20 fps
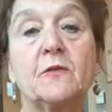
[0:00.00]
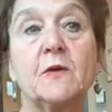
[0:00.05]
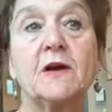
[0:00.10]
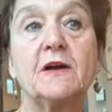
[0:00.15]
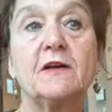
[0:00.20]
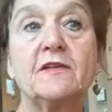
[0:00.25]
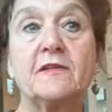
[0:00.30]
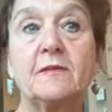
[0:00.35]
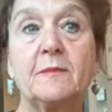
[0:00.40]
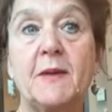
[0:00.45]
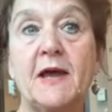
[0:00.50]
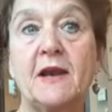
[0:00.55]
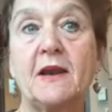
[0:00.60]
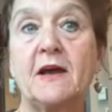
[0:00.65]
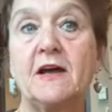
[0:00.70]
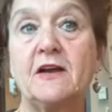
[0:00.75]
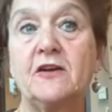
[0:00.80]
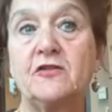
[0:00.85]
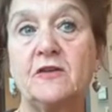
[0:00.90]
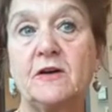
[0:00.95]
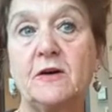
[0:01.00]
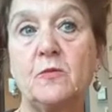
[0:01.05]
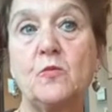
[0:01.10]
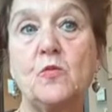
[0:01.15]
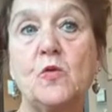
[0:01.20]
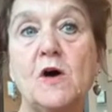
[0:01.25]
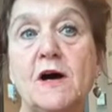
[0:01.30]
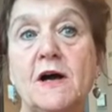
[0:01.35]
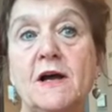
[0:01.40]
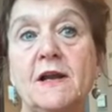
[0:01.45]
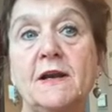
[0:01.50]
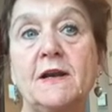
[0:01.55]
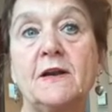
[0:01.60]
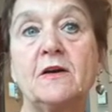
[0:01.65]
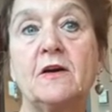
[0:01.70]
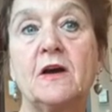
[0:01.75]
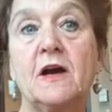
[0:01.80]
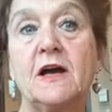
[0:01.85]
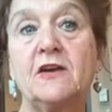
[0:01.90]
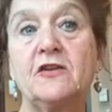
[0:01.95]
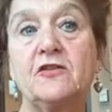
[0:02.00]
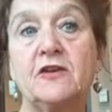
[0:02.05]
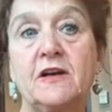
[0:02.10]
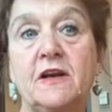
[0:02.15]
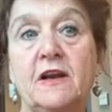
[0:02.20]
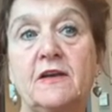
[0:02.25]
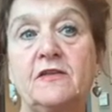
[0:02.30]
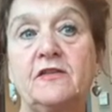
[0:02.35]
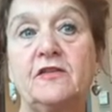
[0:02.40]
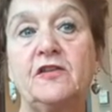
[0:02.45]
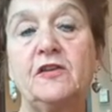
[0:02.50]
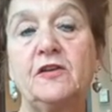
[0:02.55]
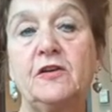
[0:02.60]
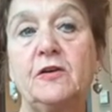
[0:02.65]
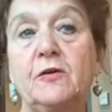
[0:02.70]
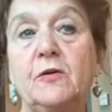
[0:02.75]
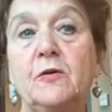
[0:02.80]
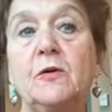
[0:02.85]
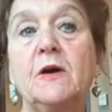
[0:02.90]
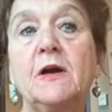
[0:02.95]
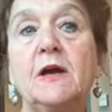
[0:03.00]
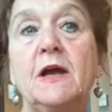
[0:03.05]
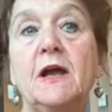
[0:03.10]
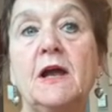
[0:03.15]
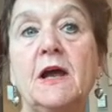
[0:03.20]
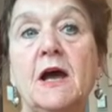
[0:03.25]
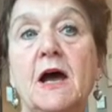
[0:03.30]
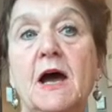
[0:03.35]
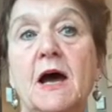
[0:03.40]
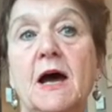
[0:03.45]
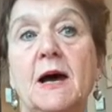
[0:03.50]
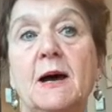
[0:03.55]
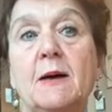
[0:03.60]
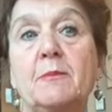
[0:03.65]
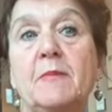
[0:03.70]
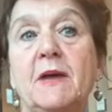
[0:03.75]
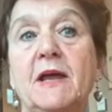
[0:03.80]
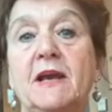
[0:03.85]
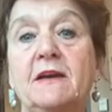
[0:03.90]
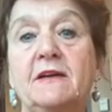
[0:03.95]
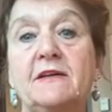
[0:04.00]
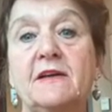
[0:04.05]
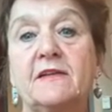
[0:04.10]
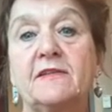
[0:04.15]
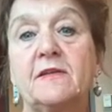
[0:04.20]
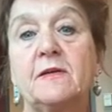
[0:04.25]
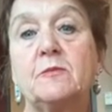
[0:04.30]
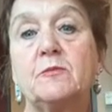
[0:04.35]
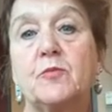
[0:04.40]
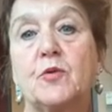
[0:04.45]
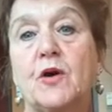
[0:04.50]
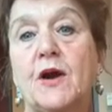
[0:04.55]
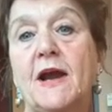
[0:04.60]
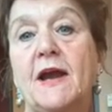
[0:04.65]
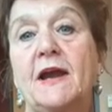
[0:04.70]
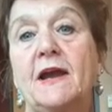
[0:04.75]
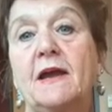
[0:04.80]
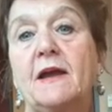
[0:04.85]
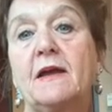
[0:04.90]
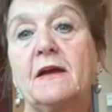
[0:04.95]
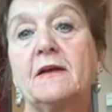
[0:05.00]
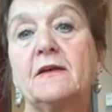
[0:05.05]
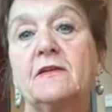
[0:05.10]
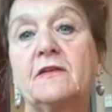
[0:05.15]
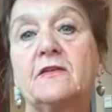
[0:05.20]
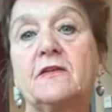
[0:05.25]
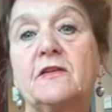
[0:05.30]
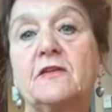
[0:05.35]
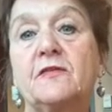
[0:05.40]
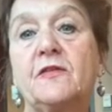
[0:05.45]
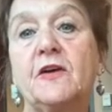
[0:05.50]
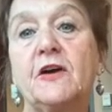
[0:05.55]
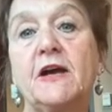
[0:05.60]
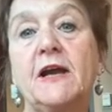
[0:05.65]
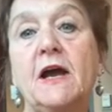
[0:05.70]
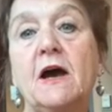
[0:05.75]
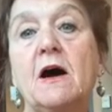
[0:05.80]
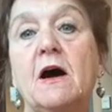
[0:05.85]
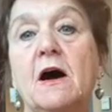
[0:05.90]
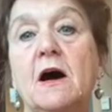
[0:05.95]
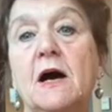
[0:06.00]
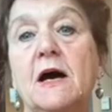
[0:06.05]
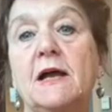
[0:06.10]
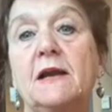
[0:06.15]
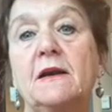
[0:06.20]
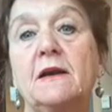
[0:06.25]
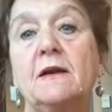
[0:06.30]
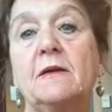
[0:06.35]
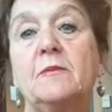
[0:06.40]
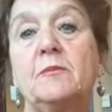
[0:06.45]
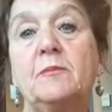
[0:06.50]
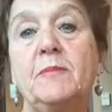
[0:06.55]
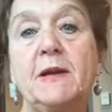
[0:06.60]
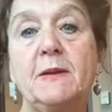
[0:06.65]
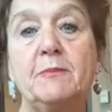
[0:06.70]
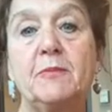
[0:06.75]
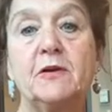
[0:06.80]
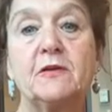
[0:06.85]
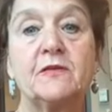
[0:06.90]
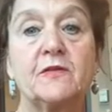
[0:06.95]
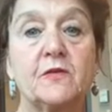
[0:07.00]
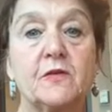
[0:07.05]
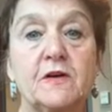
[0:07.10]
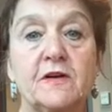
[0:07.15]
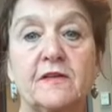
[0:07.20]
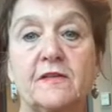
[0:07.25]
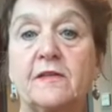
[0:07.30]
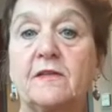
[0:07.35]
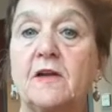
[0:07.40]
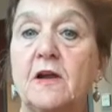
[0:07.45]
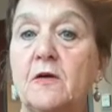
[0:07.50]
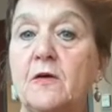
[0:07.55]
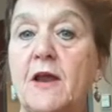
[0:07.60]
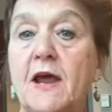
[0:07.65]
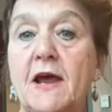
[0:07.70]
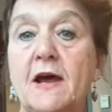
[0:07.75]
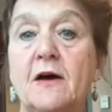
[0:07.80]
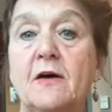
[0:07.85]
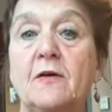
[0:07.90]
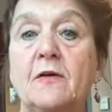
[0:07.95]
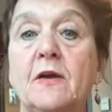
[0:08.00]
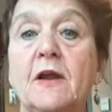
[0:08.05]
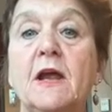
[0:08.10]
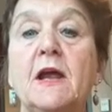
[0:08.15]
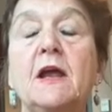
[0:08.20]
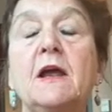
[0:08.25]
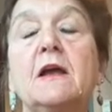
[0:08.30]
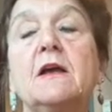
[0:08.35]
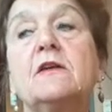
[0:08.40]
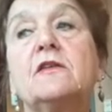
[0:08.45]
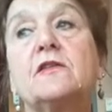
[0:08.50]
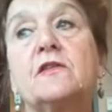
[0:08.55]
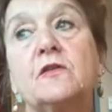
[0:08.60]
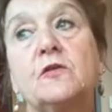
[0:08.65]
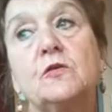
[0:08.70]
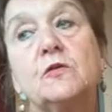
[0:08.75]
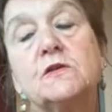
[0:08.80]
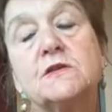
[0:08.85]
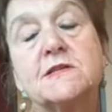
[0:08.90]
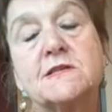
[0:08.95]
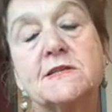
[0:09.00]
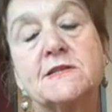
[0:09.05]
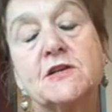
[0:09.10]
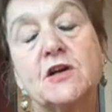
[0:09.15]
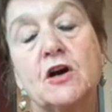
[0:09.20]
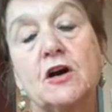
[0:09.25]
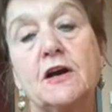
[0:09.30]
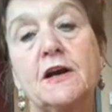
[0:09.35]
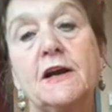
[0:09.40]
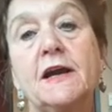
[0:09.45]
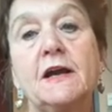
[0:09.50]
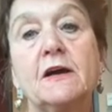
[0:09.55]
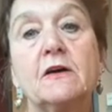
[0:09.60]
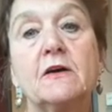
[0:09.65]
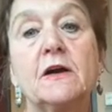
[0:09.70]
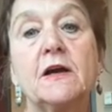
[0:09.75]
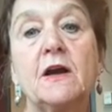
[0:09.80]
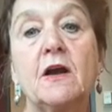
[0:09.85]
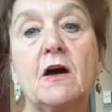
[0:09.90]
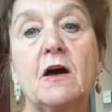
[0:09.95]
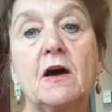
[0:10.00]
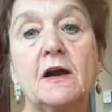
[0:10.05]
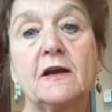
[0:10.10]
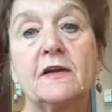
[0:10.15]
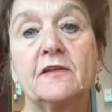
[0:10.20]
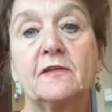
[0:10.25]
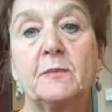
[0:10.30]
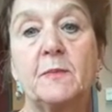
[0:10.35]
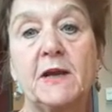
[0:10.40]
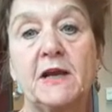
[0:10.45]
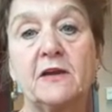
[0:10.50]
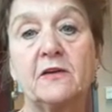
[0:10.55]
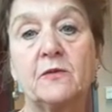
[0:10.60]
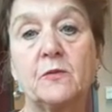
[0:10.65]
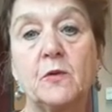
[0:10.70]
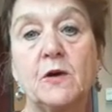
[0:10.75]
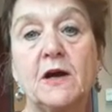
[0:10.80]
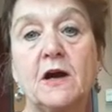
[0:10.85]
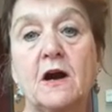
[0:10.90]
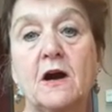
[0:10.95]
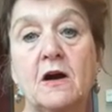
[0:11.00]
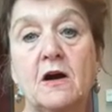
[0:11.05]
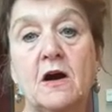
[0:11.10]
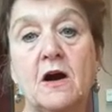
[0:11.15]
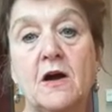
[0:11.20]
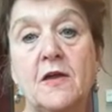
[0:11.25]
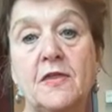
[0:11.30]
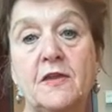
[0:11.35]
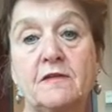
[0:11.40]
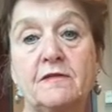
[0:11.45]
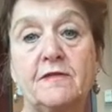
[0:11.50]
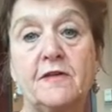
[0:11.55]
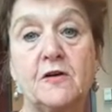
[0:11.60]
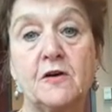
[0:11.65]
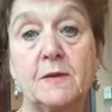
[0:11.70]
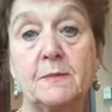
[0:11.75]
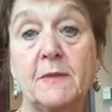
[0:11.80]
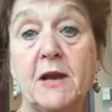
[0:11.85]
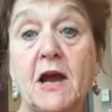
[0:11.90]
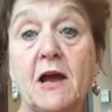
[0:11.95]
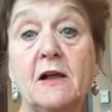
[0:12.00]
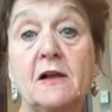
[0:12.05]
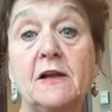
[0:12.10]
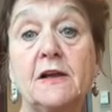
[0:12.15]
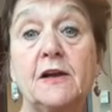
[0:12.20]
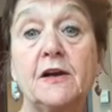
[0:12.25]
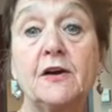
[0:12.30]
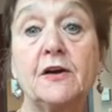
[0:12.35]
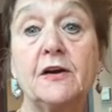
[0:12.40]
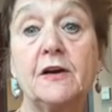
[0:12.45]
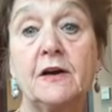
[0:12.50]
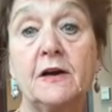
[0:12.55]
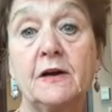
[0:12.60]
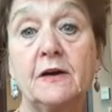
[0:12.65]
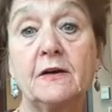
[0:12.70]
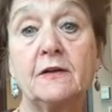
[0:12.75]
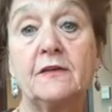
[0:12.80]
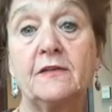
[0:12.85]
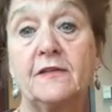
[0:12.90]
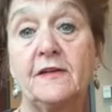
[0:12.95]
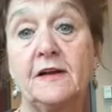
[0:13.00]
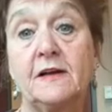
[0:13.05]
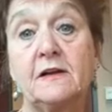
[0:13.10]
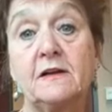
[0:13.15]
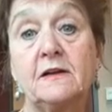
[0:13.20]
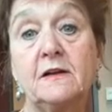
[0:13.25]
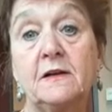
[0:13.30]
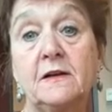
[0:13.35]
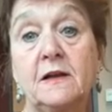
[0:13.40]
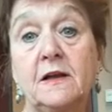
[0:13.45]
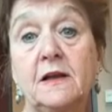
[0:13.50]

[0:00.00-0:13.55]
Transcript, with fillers: where it's about 101 or 102, um, and it doesn't break. So it's very hot. People sort of slow down. Schools start here in August because we are on the farm calendar still.